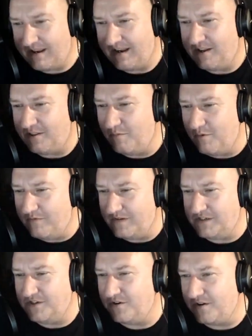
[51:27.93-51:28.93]
you to the movies,
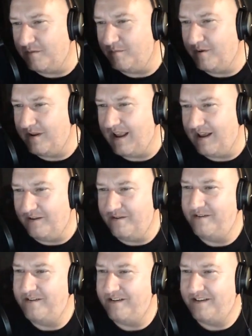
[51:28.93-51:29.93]
and you're gonna put out.
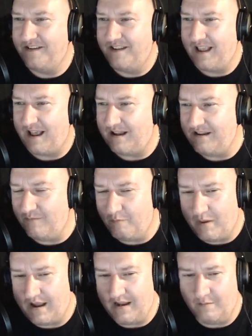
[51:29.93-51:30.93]
I'll even
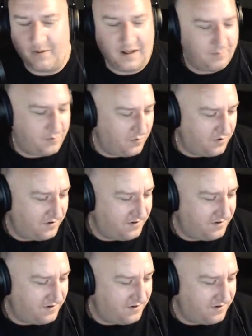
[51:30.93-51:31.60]
buy you popcorn.